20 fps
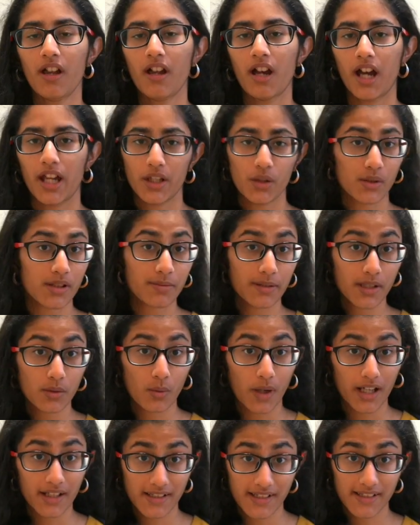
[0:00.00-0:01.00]
I know it's been a
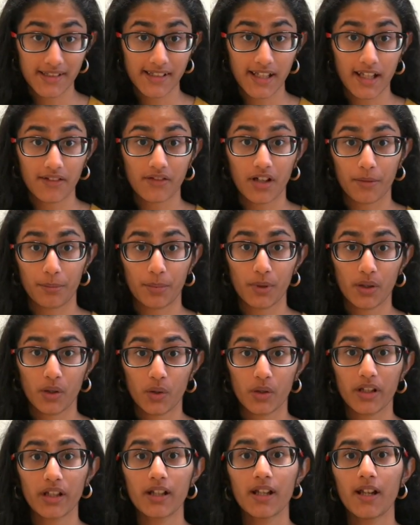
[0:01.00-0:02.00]
while since I've
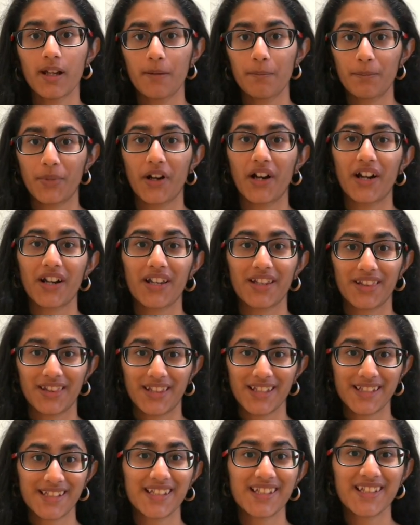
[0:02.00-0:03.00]
uploaded but
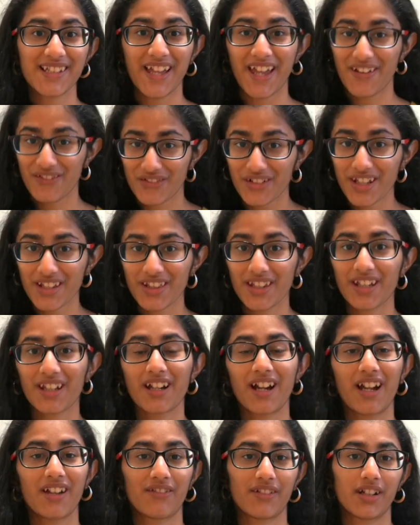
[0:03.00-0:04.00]
this is everything
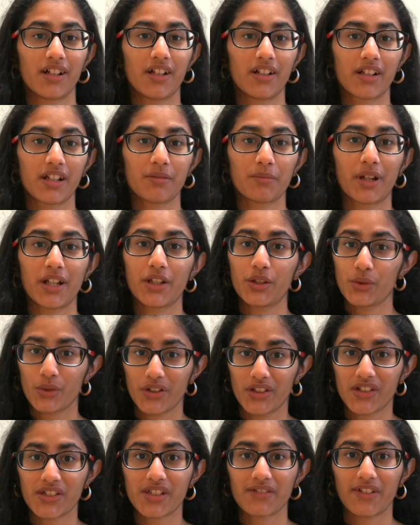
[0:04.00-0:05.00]
I've learned in my two
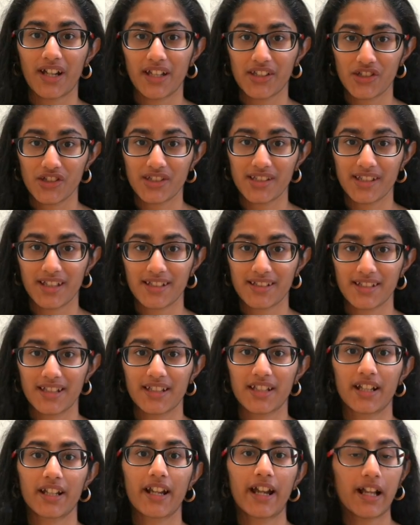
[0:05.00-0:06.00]
years of
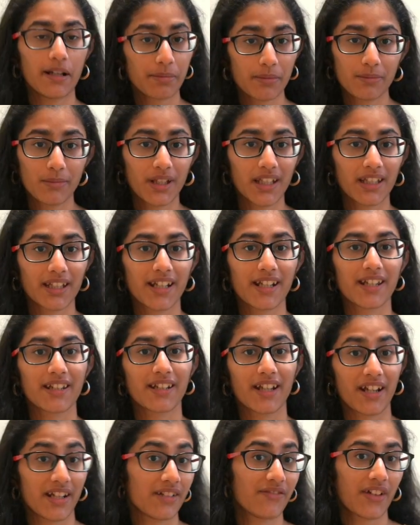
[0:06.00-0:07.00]
IGCSE that helped me get a
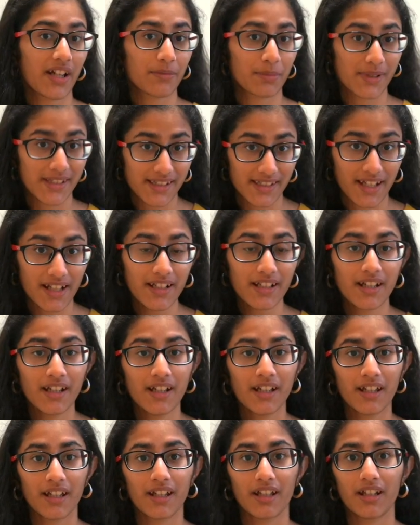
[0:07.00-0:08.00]
95%
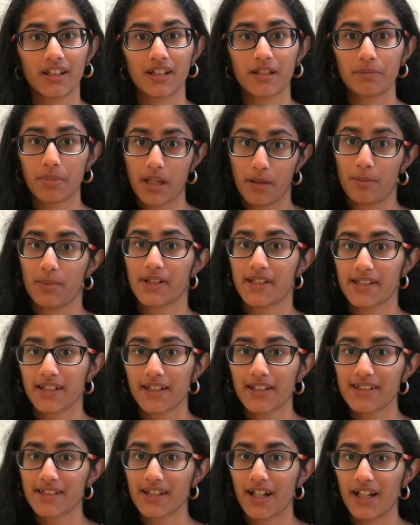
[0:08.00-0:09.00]
in the Paper
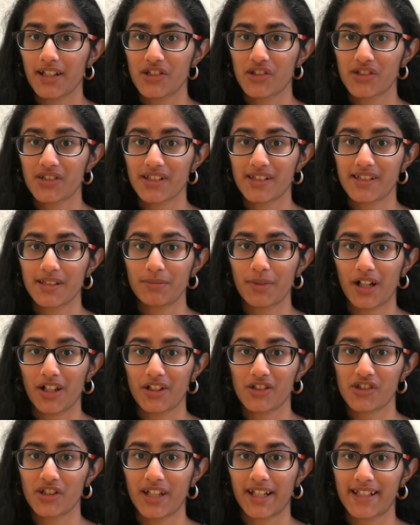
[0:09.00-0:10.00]
6 IGCSE
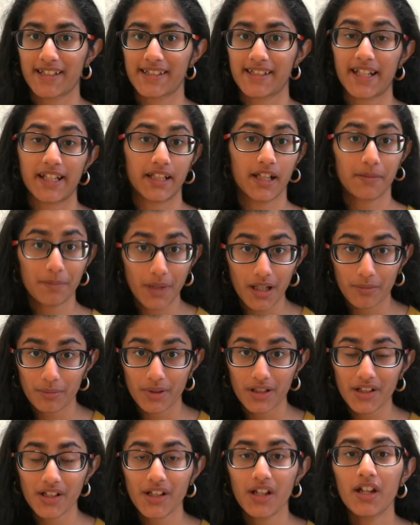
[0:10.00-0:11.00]
Biology Extended
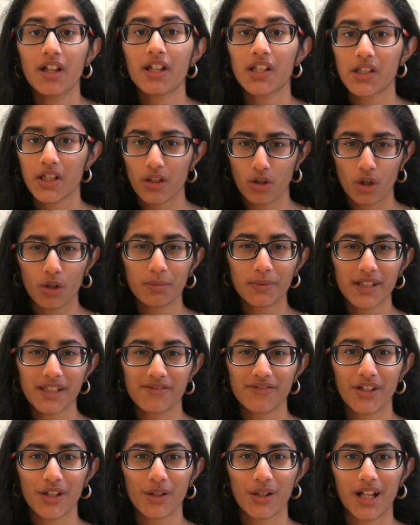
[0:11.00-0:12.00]
paper. So I hope
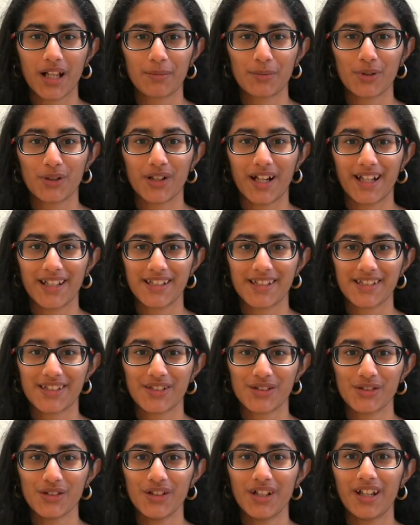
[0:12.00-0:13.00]
this video helped you guys
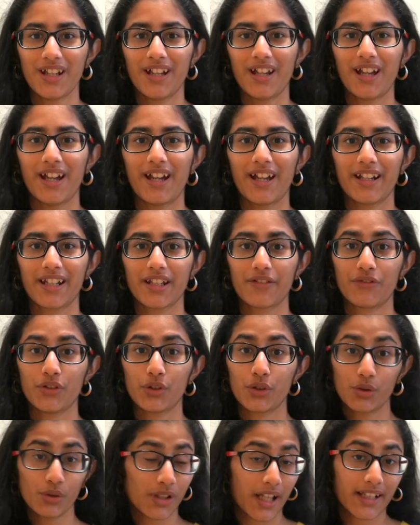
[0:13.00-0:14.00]
too. And if
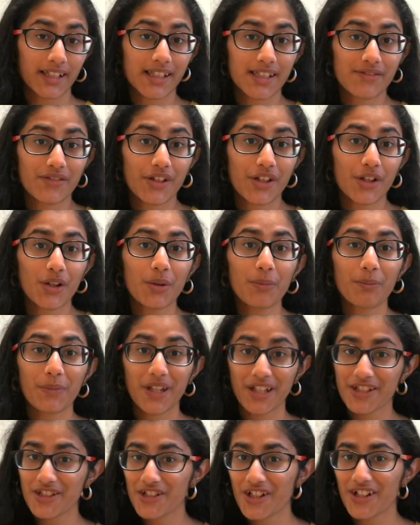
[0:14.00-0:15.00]
you do like this video,
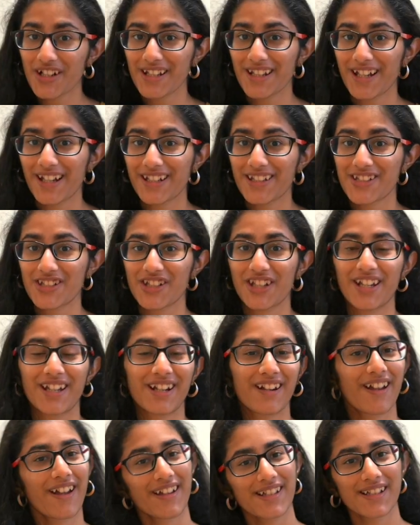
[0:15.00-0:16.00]
make sure to like,
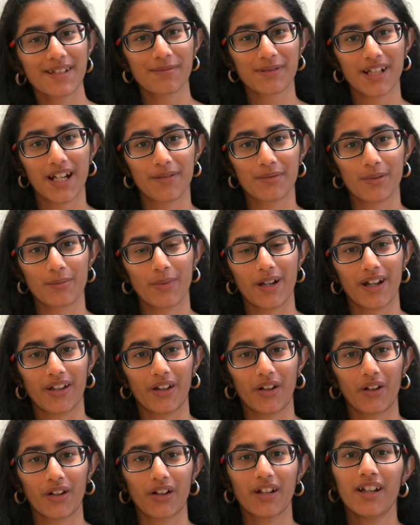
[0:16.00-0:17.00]
share and subscribe to
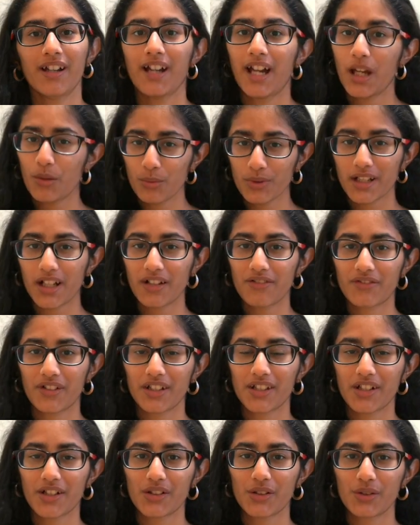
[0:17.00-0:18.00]
Biologue. And without
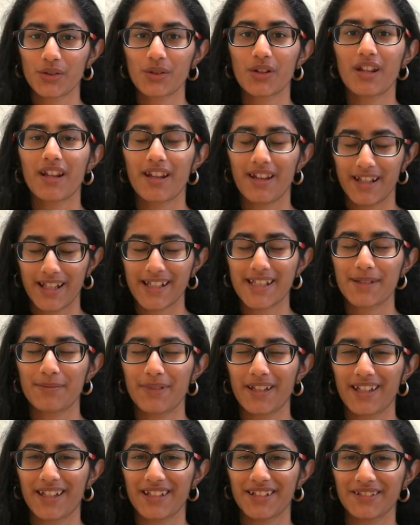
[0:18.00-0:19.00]
further ado, let's
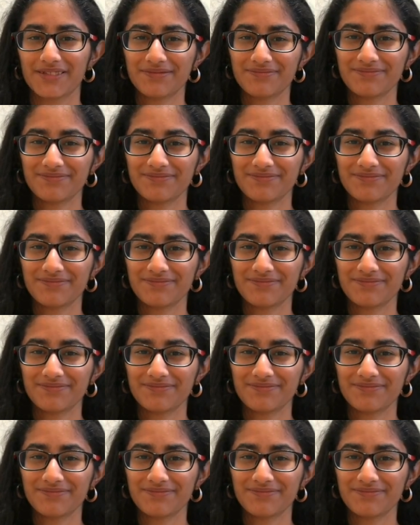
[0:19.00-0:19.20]
begin.